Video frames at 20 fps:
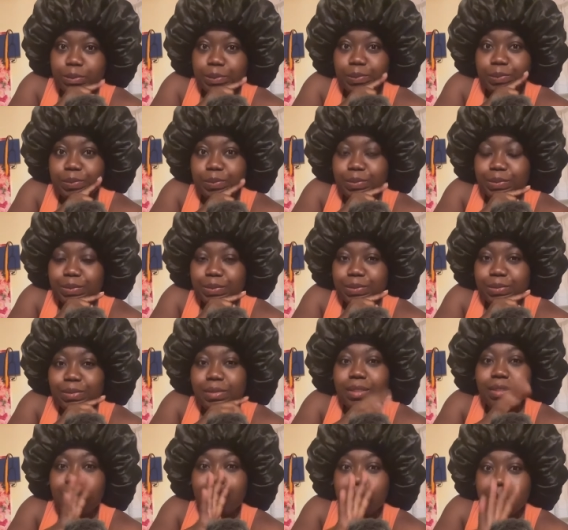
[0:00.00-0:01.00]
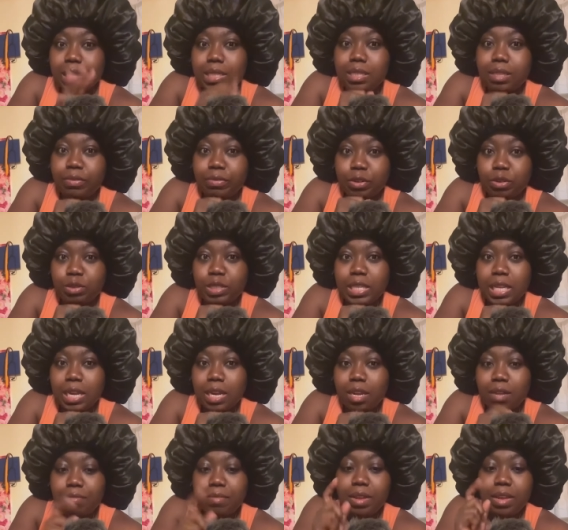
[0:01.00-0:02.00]
It is finished, and then now I
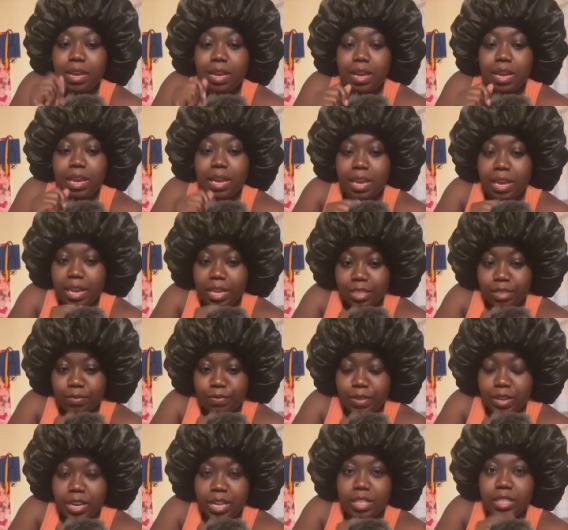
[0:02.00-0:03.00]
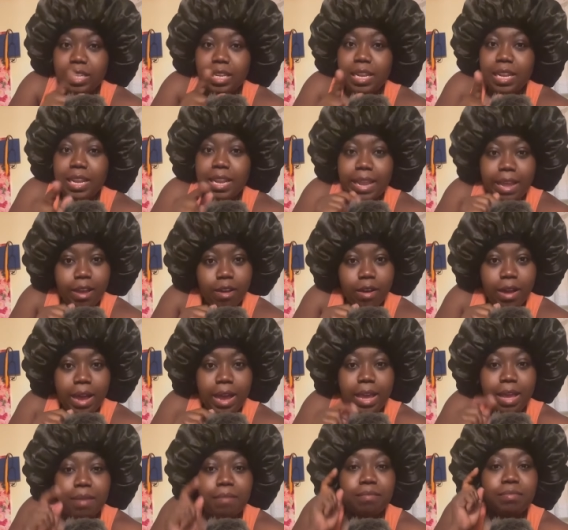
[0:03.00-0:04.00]
am testing it actually
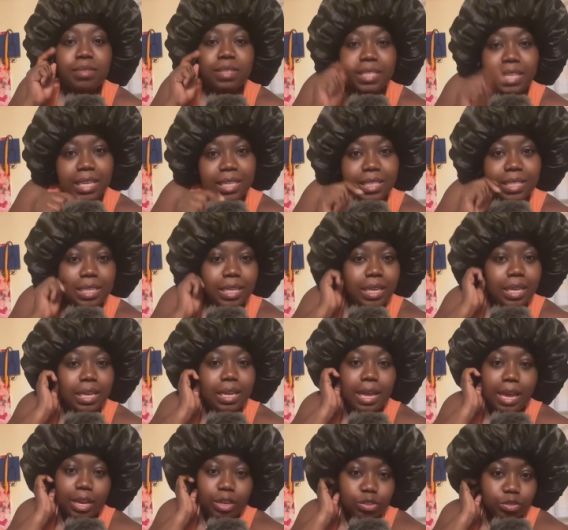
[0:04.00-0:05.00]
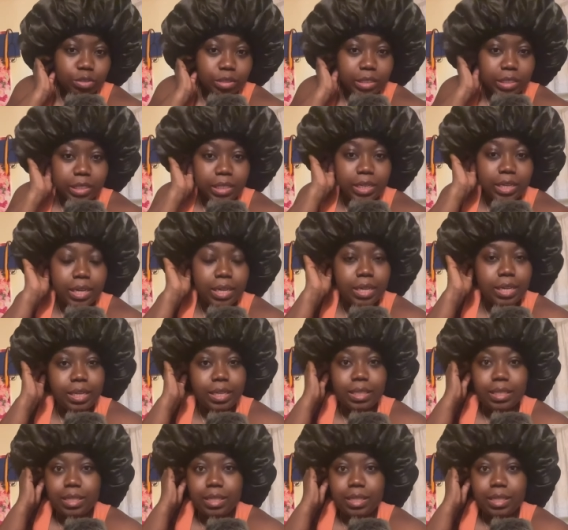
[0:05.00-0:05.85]
to see the final result.